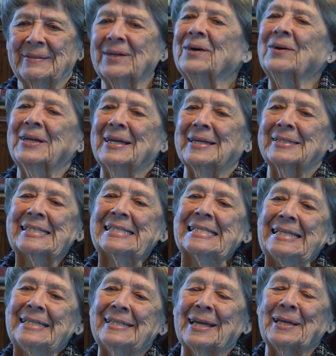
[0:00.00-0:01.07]
They all had
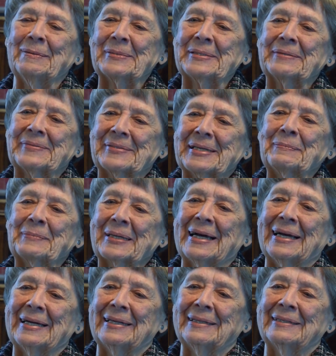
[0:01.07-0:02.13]
sea names of some
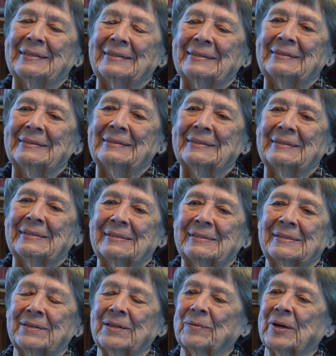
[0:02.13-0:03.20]
kind.
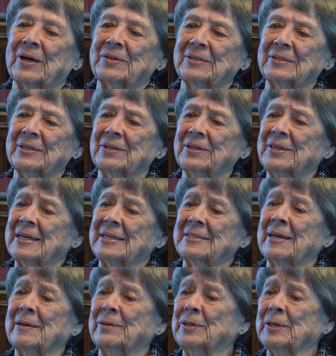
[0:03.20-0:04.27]
So there were other little
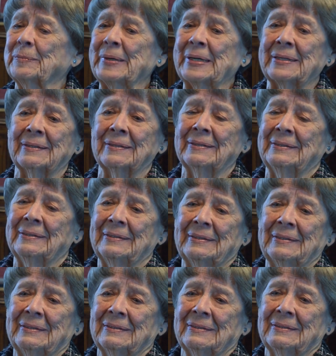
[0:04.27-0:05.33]
things. They could have been,
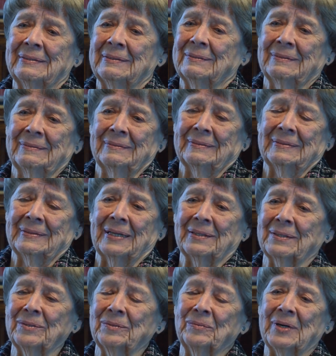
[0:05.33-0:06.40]

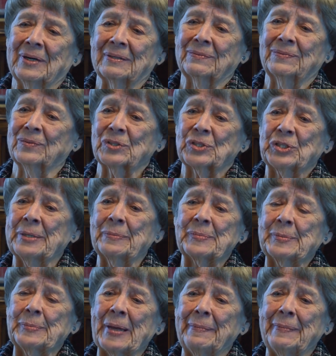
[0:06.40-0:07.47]
I don't know what, for
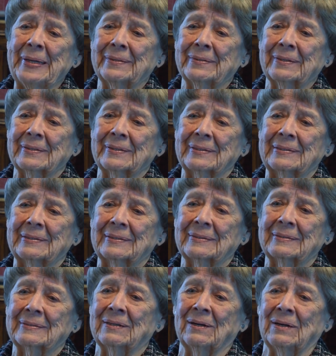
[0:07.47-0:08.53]
ships maybe, or
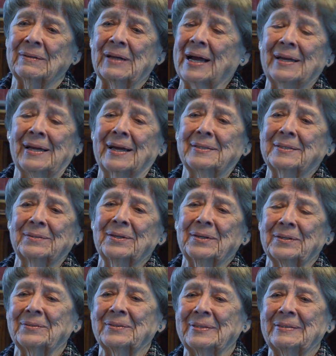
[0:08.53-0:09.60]
con- I, I don't
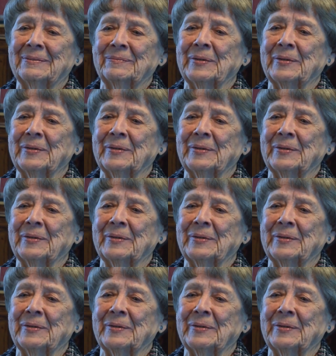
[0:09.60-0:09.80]
know.